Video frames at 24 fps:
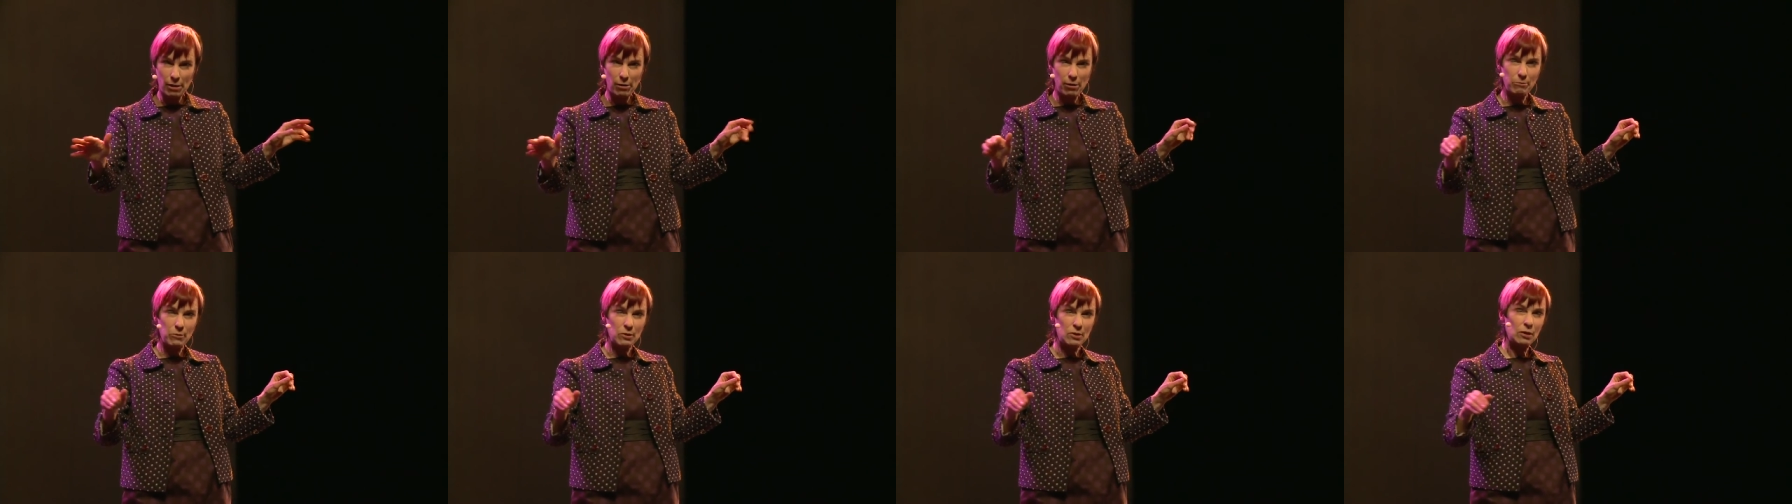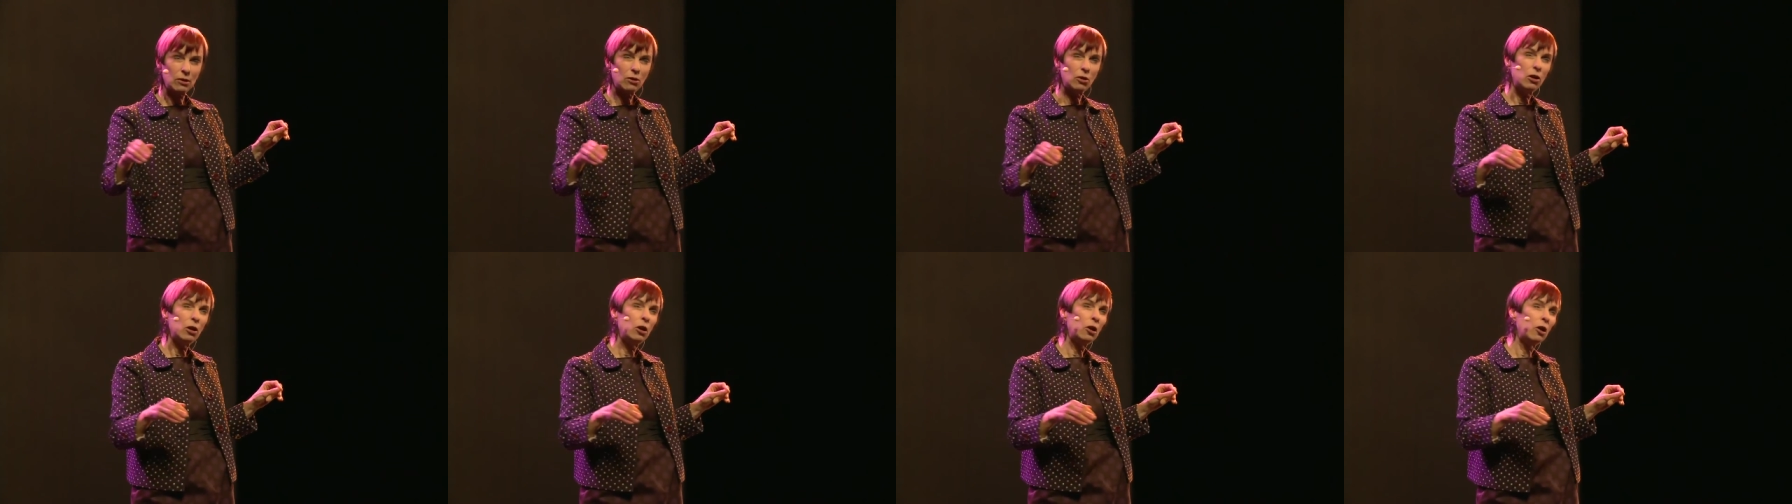I was
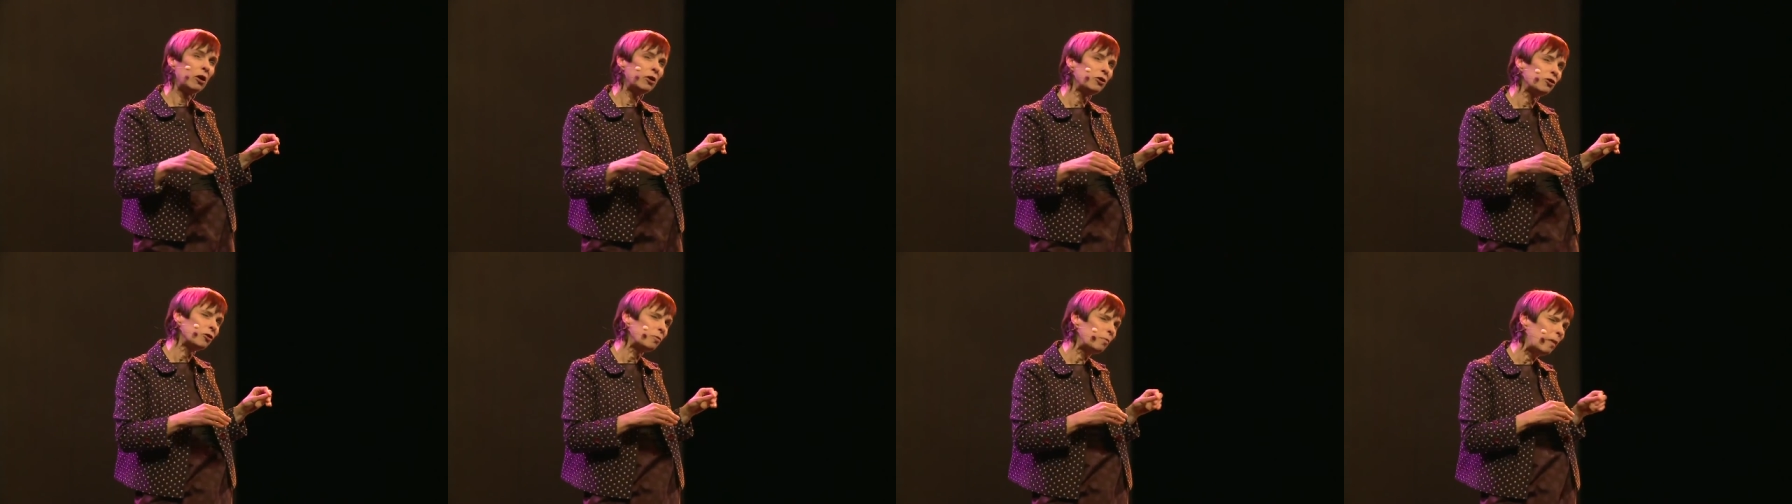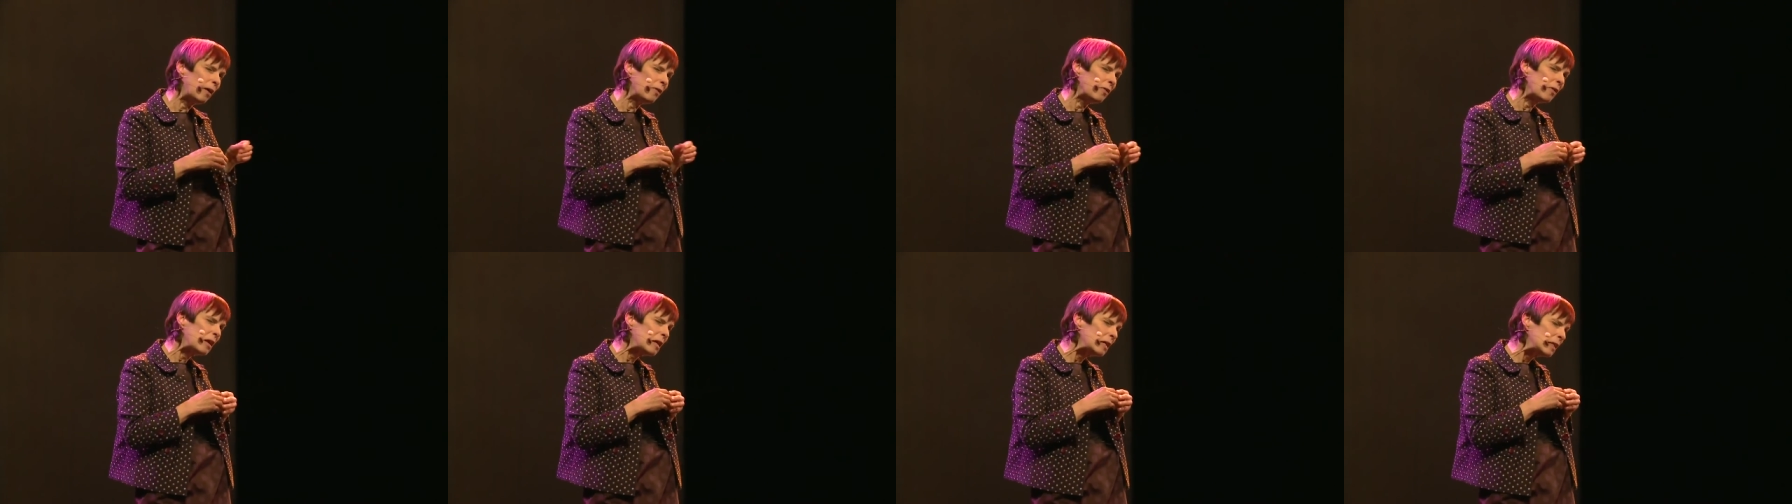encouraged
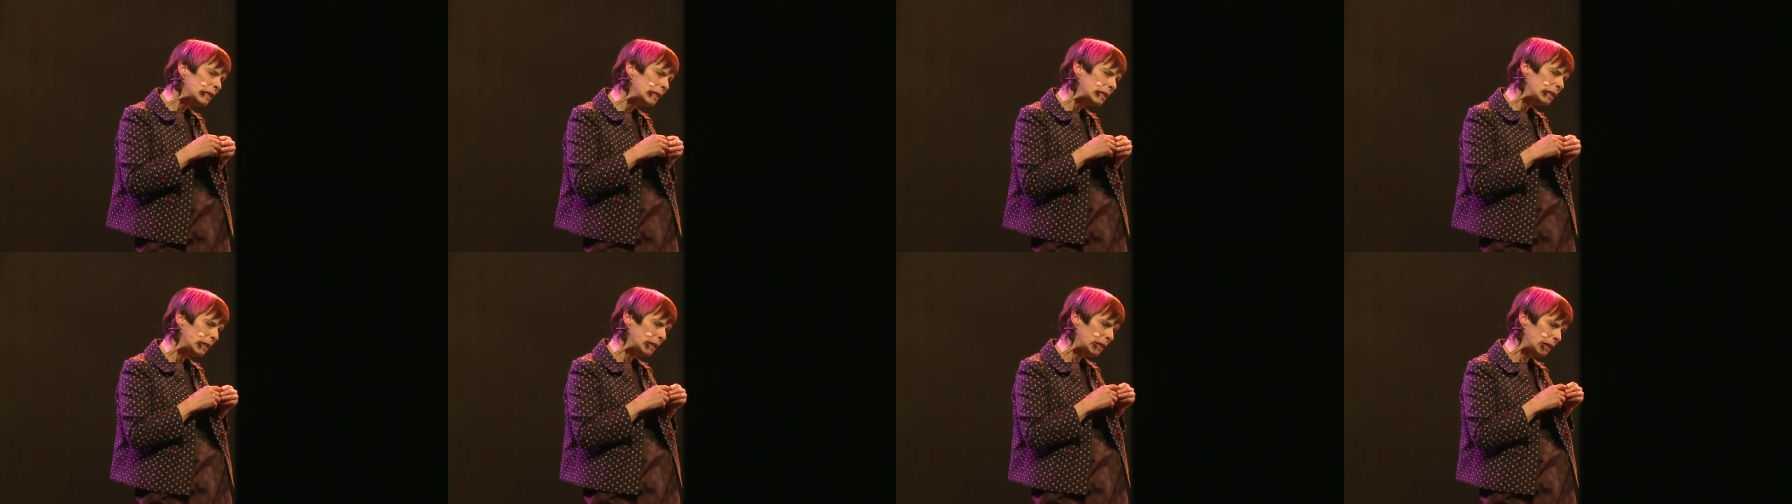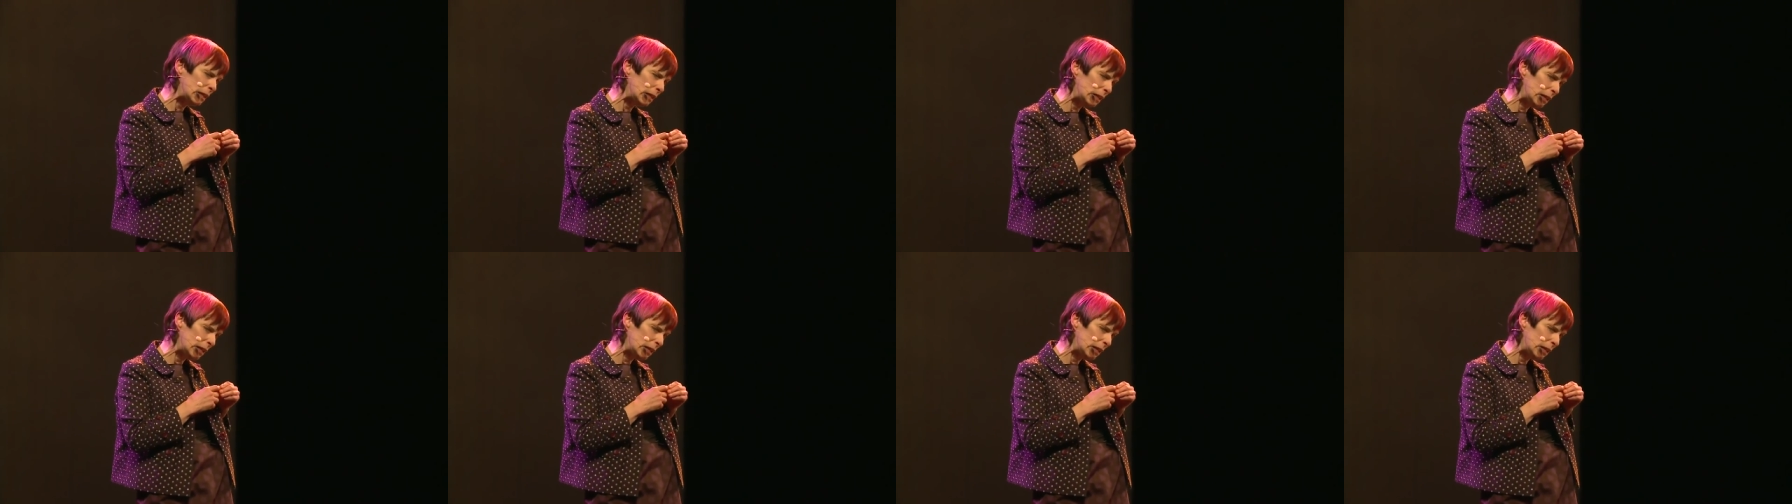by this.